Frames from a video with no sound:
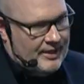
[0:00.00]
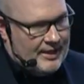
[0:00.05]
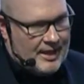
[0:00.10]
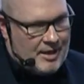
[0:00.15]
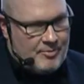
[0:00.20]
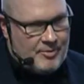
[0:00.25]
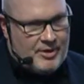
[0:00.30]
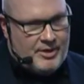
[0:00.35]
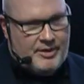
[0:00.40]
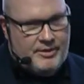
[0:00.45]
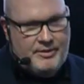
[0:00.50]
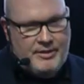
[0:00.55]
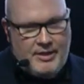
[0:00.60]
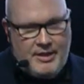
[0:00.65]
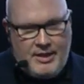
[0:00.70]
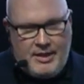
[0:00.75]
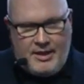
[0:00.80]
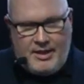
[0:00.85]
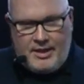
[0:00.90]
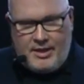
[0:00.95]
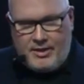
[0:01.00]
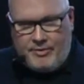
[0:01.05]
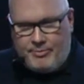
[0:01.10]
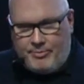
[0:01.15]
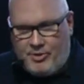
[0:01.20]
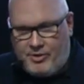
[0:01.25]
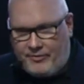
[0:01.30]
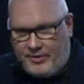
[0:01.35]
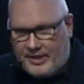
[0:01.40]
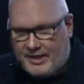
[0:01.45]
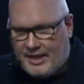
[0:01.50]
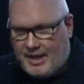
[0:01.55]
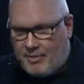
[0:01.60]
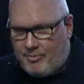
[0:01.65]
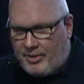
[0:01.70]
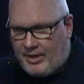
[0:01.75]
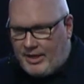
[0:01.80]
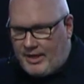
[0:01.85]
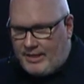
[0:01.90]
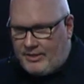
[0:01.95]
camera? A perfect
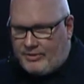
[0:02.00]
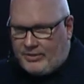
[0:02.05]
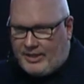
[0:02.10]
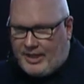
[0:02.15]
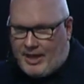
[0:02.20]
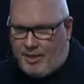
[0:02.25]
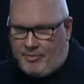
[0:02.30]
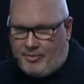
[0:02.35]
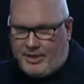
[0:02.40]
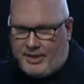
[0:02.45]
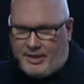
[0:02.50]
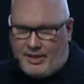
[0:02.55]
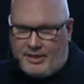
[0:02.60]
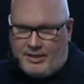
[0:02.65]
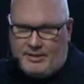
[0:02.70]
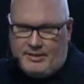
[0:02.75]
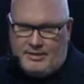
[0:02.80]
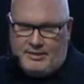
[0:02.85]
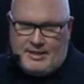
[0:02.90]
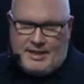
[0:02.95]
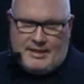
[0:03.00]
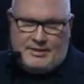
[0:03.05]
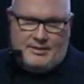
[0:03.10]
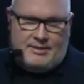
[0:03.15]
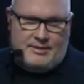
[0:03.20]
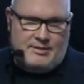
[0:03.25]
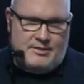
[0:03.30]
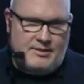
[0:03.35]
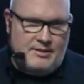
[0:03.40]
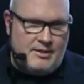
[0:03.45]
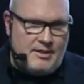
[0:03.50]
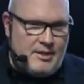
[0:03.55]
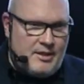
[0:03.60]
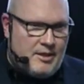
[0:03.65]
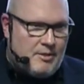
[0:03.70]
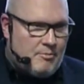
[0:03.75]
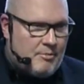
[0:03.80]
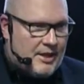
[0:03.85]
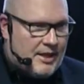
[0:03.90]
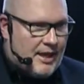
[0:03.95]
camera is a camera that
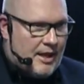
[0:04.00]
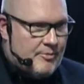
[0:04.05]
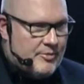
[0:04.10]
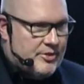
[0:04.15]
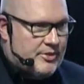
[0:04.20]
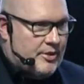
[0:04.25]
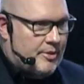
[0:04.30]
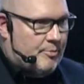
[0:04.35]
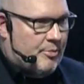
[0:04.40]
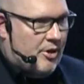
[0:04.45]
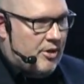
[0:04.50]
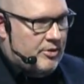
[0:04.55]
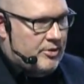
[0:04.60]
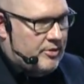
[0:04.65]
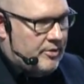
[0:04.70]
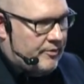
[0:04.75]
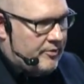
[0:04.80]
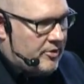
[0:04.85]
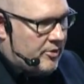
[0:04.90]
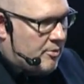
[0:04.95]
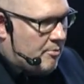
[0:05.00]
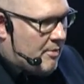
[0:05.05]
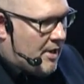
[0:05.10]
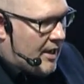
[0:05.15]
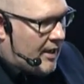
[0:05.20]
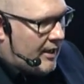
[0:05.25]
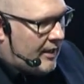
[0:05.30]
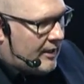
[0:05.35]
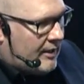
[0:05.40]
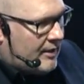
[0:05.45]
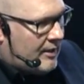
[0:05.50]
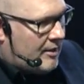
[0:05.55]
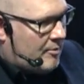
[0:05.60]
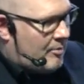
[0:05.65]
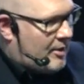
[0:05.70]
becomes a part of your mind, it